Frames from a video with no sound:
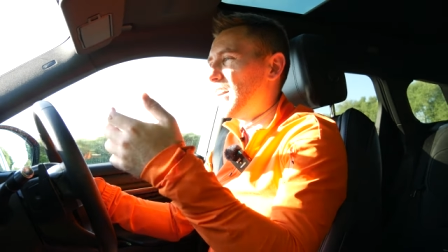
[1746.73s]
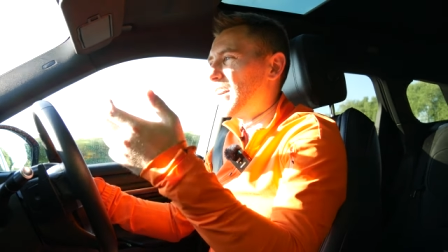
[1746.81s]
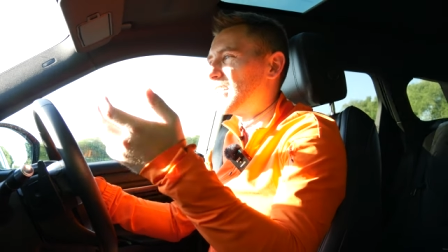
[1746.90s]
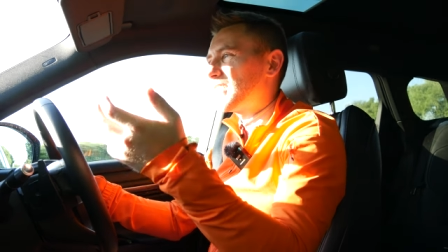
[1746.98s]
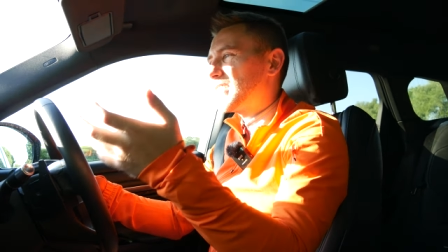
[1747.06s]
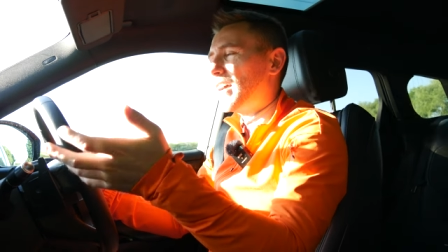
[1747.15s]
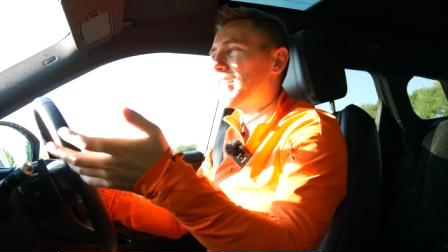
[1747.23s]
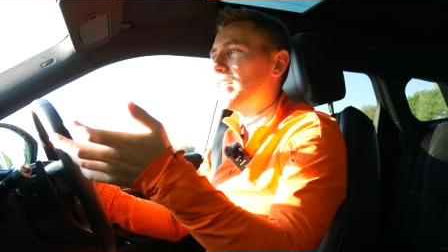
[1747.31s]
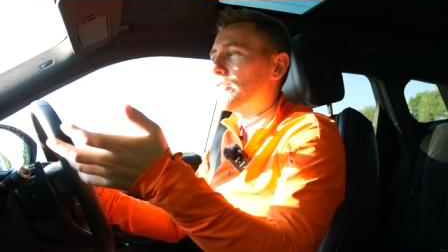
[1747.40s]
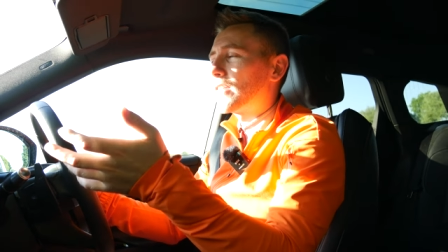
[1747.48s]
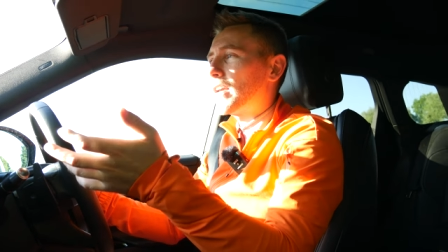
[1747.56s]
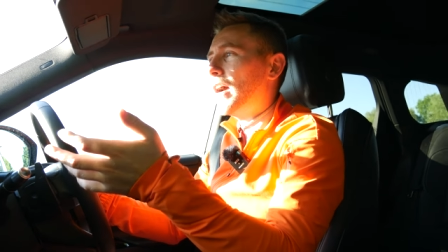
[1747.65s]
And
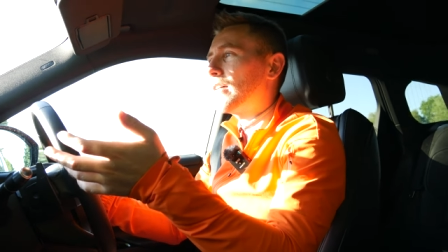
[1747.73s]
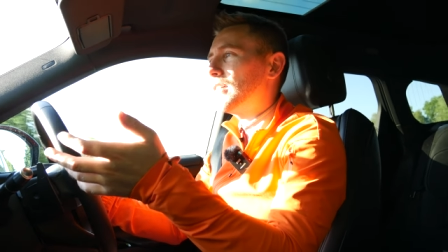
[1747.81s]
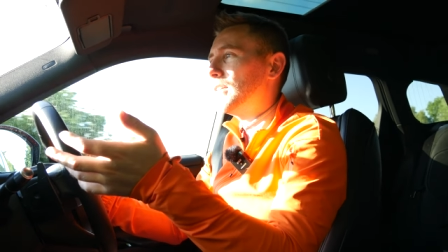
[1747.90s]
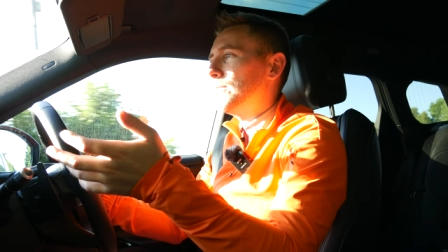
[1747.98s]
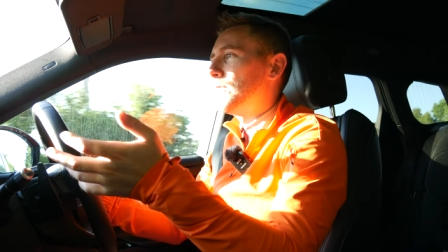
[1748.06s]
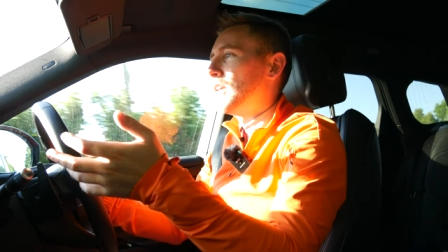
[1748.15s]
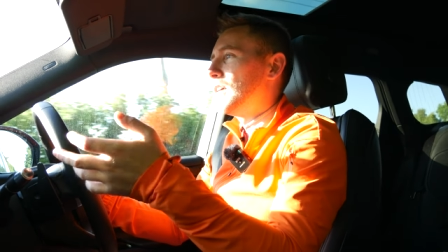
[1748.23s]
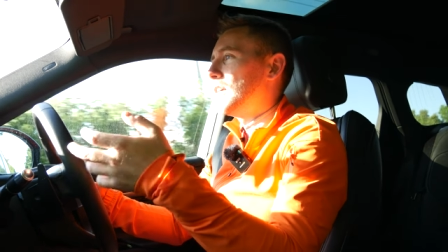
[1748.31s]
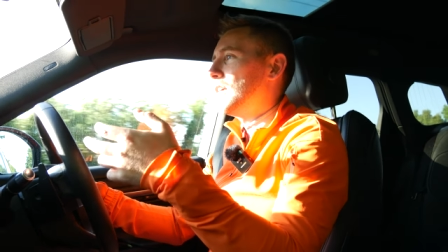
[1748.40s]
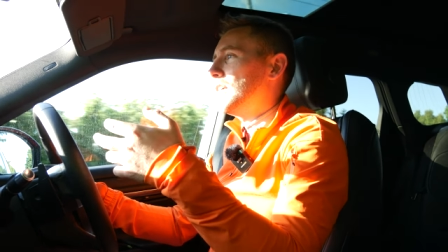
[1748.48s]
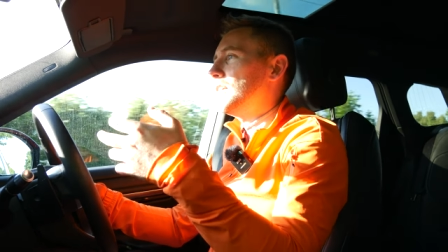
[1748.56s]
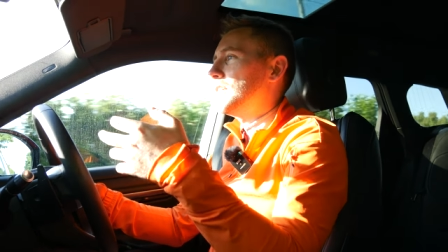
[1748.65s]
sadly for Gary,
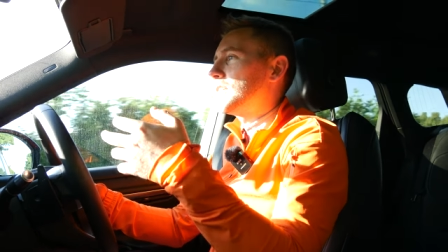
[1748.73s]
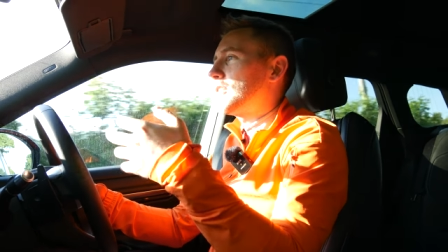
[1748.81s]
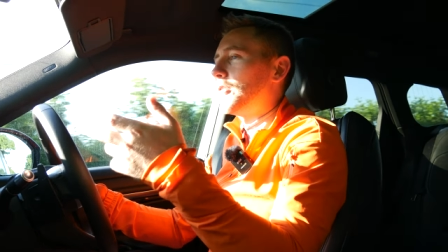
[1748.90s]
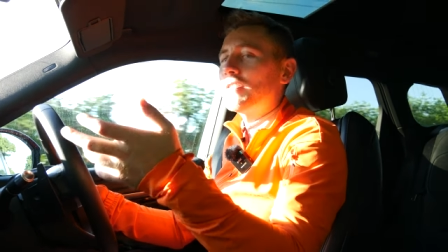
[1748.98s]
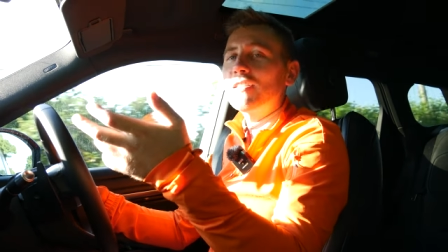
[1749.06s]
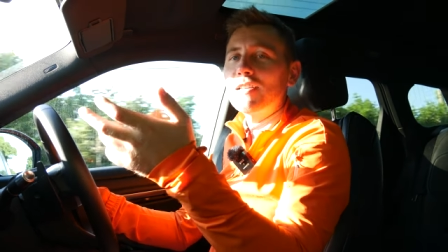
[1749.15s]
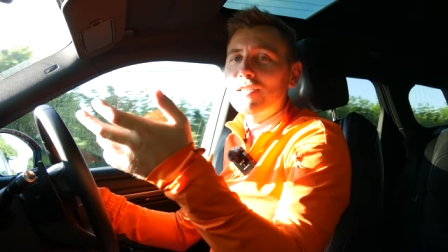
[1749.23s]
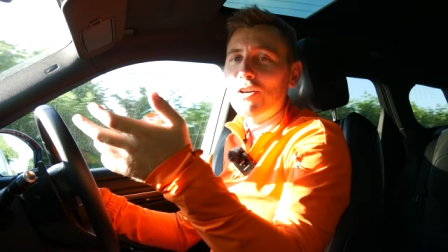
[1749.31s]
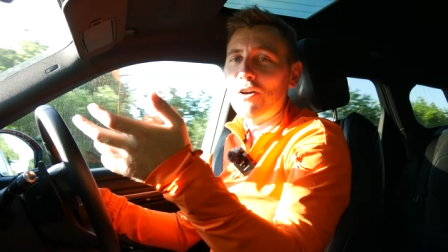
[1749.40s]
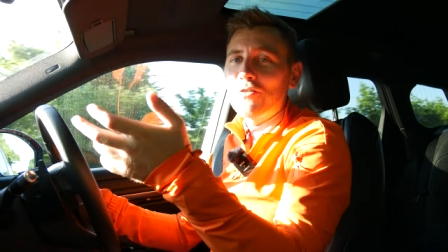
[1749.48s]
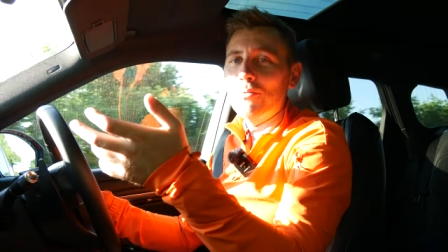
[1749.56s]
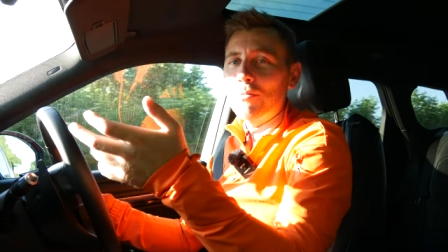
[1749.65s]
he's going to see his
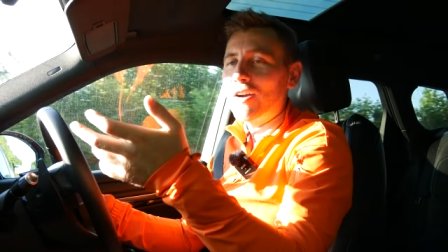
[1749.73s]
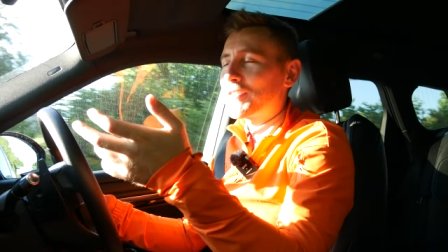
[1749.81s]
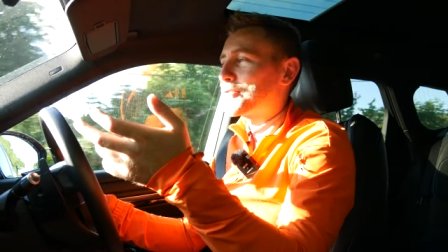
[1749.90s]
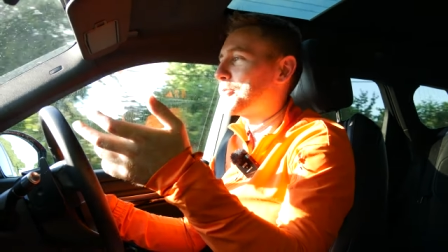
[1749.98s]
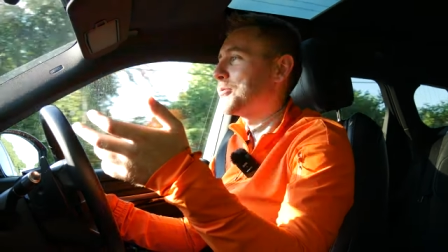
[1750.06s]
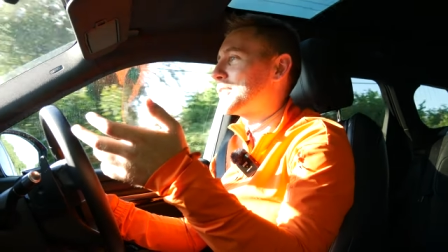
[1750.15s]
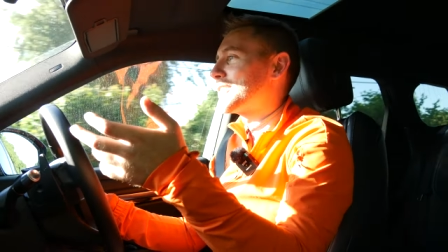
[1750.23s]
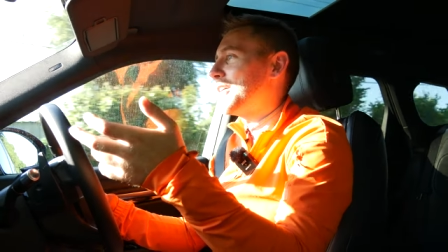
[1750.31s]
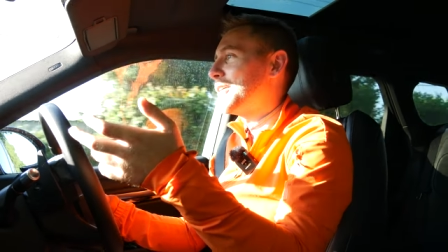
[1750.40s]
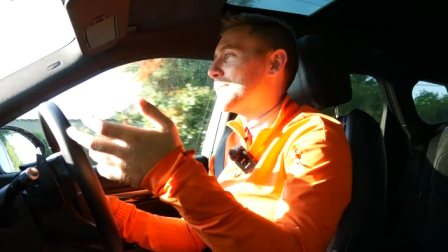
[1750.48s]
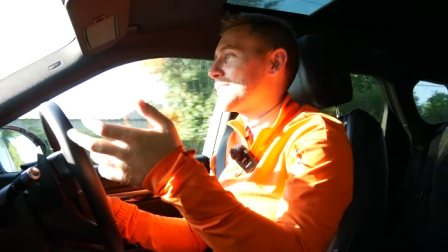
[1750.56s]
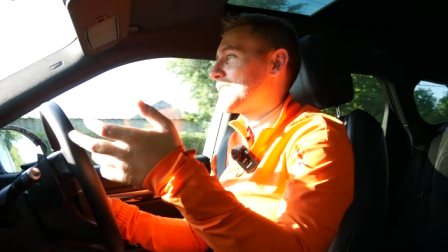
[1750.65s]
chiropractor all the
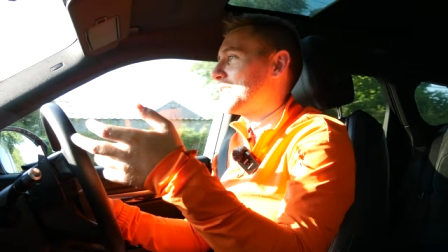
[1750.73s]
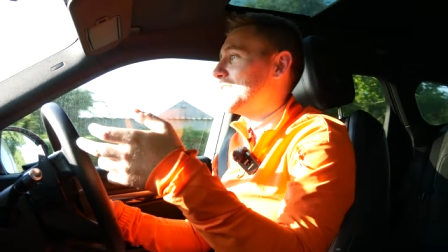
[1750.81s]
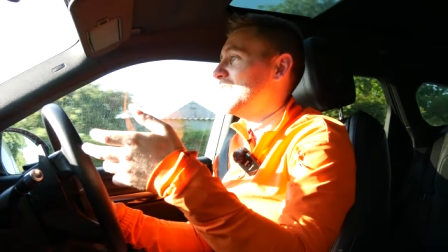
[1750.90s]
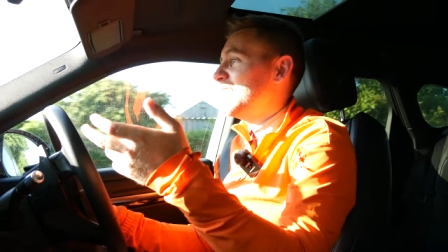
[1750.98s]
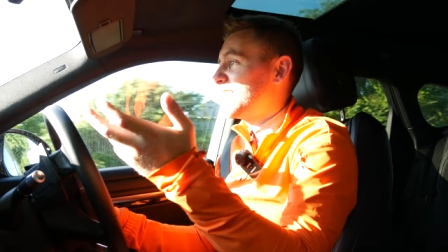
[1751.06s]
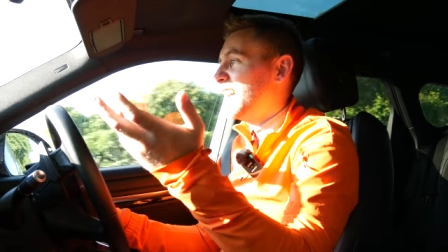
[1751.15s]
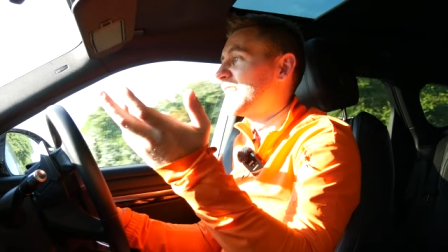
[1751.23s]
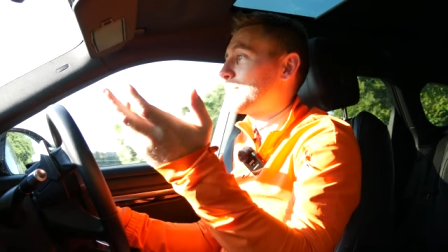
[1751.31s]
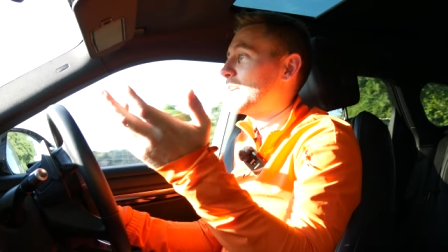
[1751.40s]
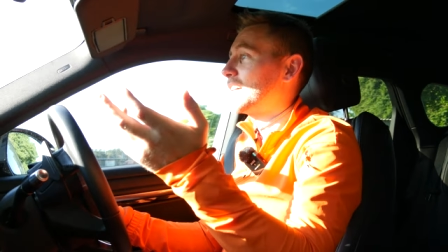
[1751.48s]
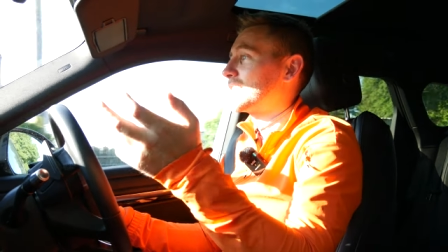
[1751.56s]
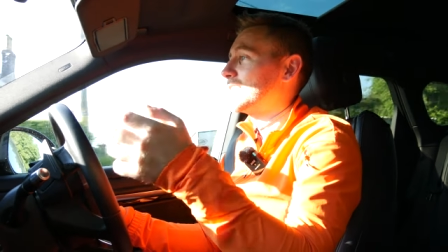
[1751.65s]
time, so he's letting the
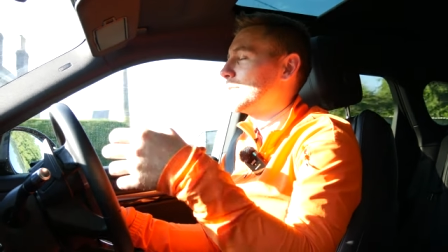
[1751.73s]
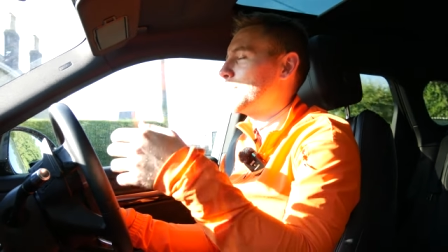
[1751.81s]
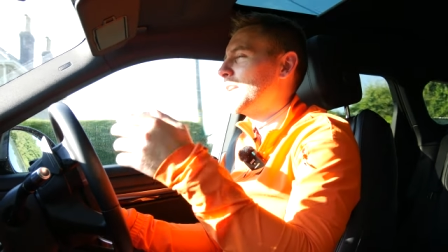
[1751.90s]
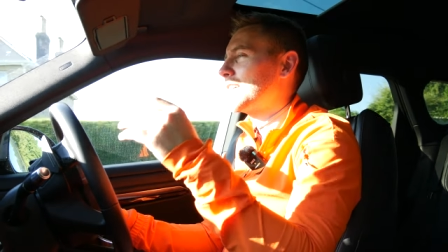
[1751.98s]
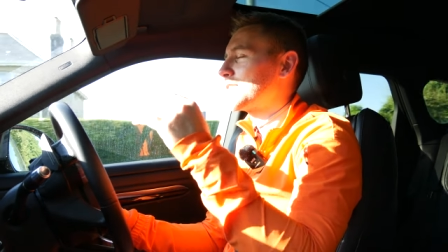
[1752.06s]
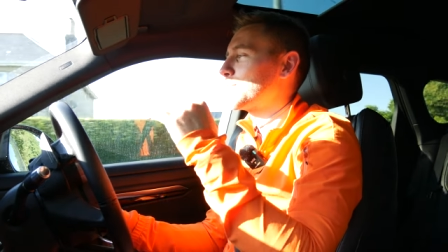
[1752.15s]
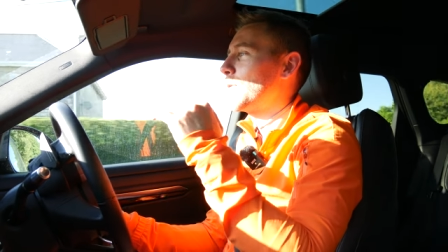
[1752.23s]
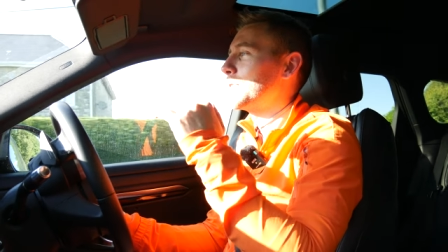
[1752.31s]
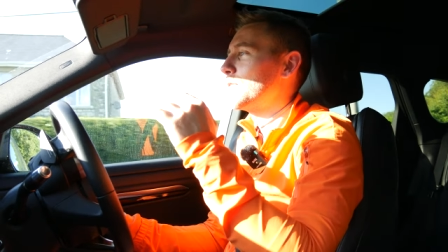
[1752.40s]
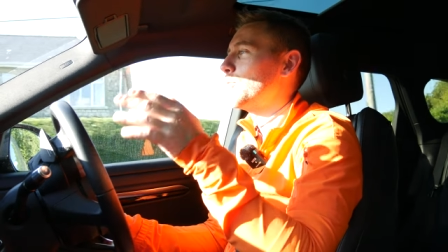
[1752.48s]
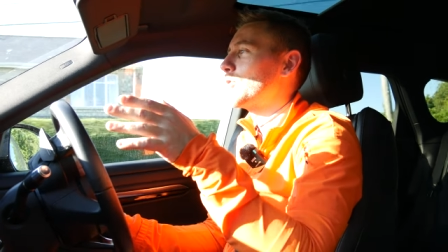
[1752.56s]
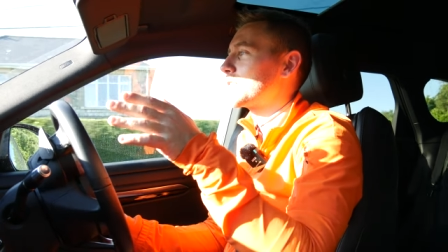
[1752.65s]
Blaster. The Blaster's
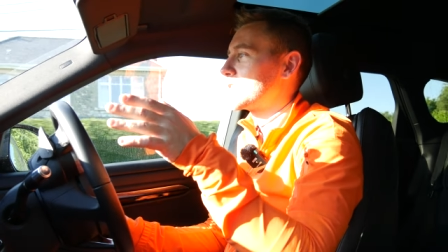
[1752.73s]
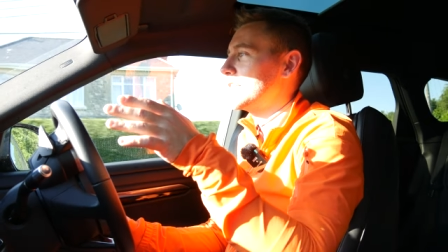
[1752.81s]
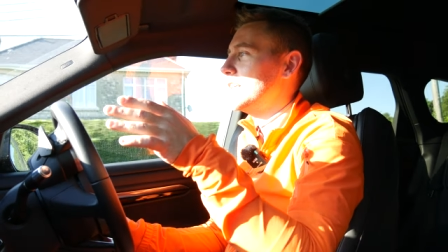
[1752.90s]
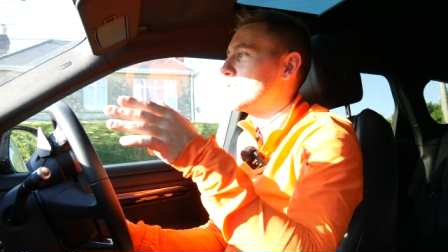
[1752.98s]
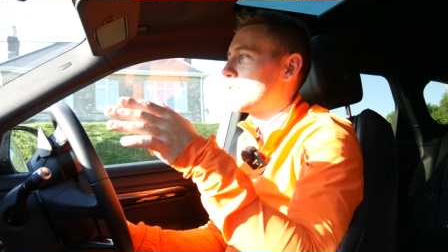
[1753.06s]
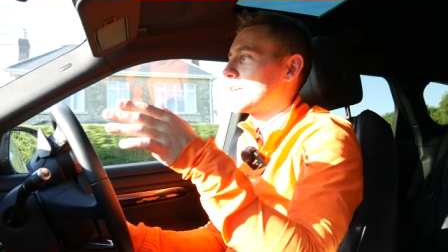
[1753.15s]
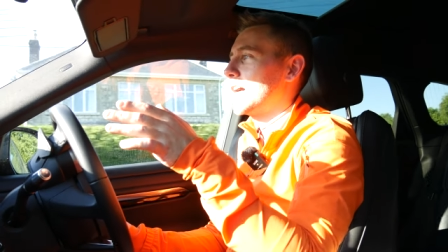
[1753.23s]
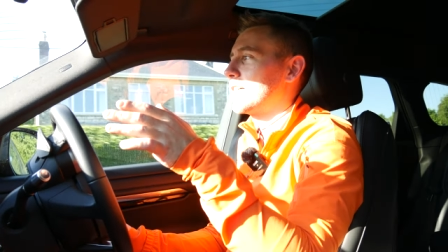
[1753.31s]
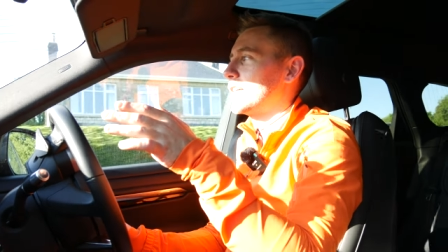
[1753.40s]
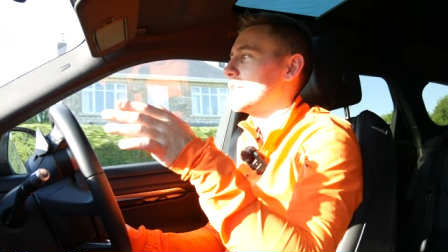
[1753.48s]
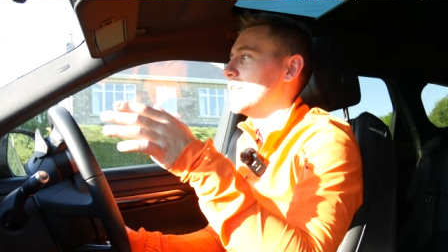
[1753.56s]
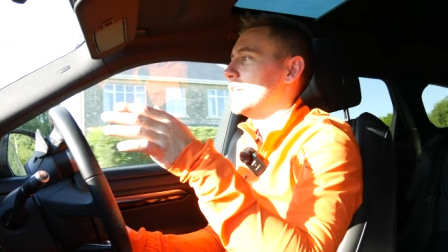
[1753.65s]
probably the worst ski for Gary.